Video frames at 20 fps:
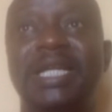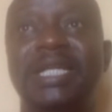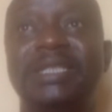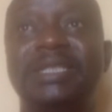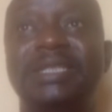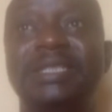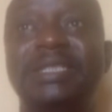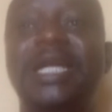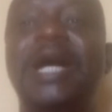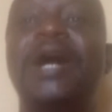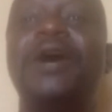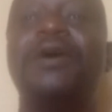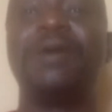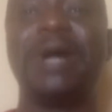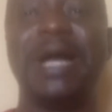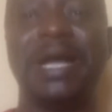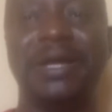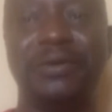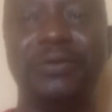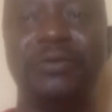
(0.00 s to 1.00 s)
Now
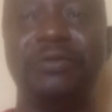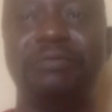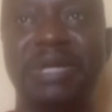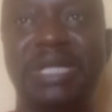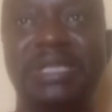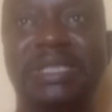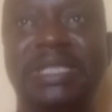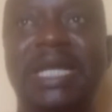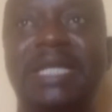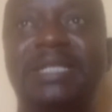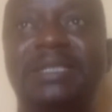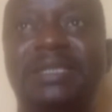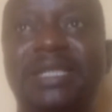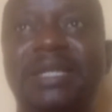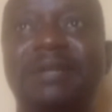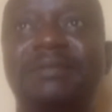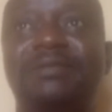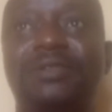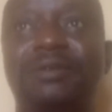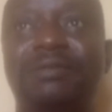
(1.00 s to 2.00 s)
I know better in
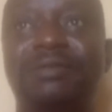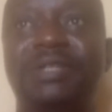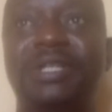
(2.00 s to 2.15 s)
terms of the